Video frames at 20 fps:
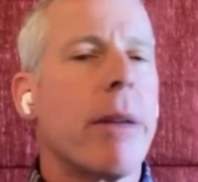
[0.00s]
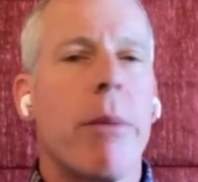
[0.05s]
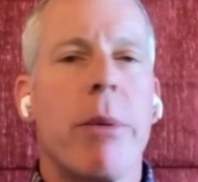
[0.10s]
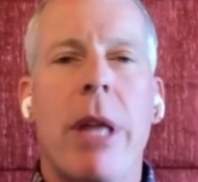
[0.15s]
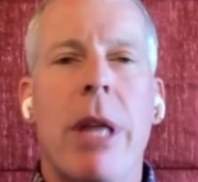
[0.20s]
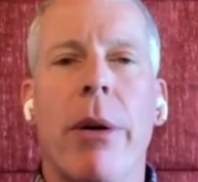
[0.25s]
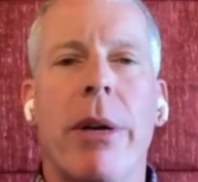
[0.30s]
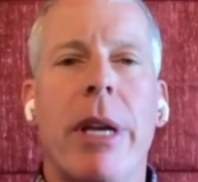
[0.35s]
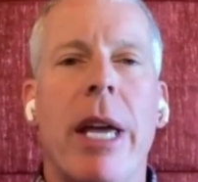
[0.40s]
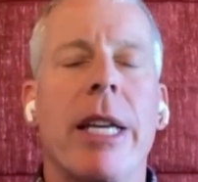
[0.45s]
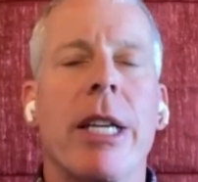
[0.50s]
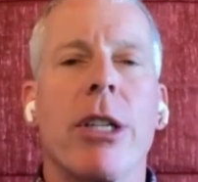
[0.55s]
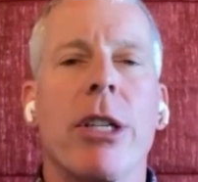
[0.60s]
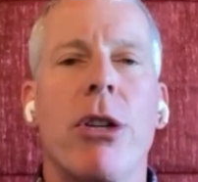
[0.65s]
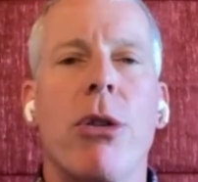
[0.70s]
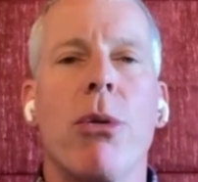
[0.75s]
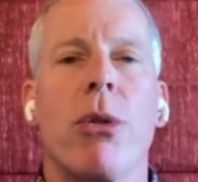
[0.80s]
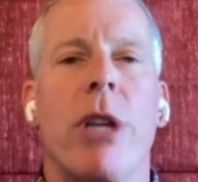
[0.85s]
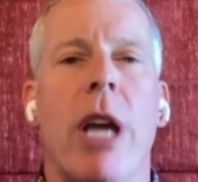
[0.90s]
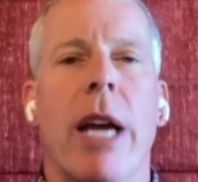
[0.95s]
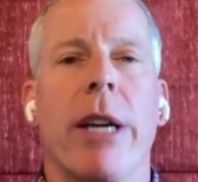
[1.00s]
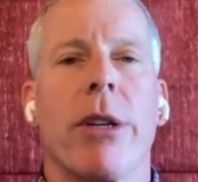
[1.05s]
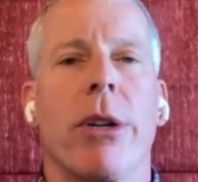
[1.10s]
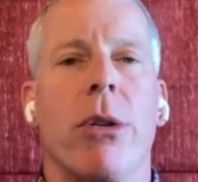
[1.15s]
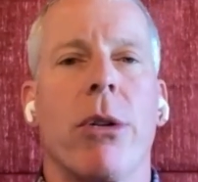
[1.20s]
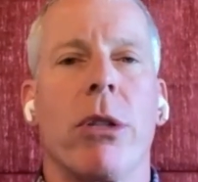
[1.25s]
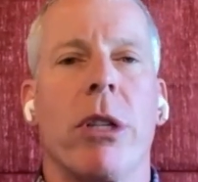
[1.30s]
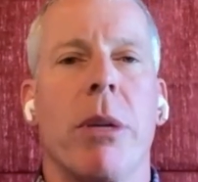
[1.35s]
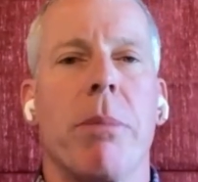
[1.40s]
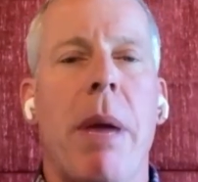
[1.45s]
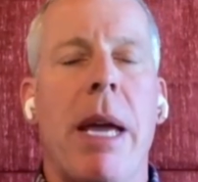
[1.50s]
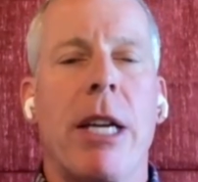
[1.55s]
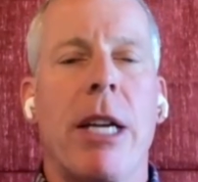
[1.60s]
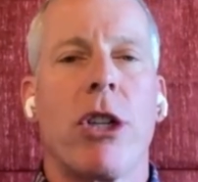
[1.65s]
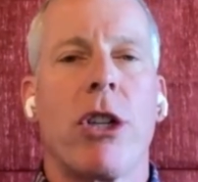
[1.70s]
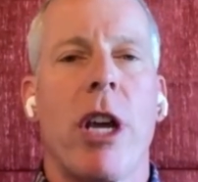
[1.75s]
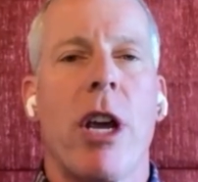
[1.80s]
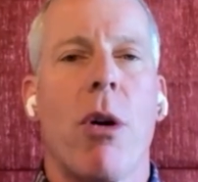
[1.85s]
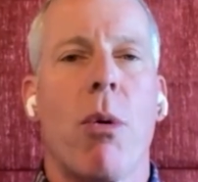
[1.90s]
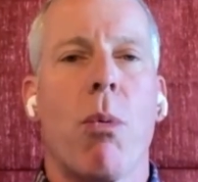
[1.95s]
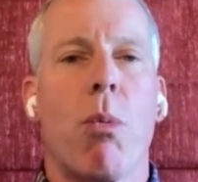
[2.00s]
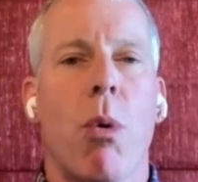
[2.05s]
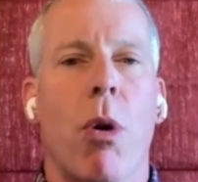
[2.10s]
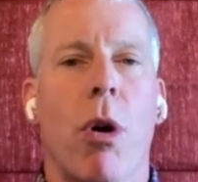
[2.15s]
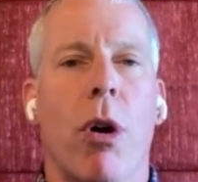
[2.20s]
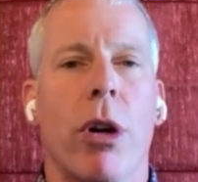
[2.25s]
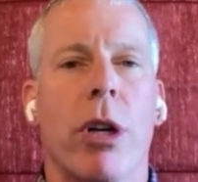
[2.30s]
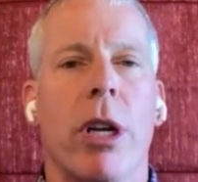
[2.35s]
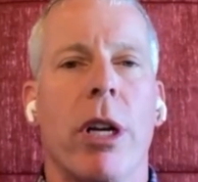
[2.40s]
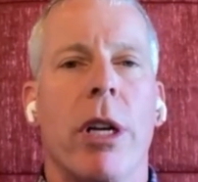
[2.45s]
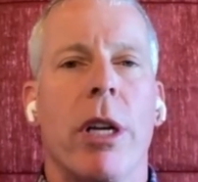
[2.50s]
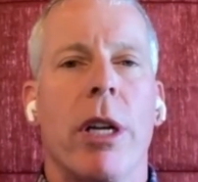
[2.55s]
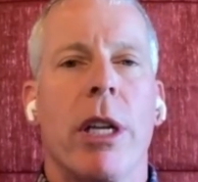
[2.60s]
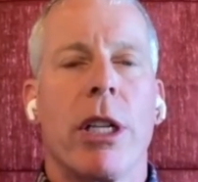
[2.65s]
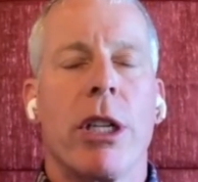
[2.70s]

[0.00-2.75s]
Without getting too technical, to make shale work,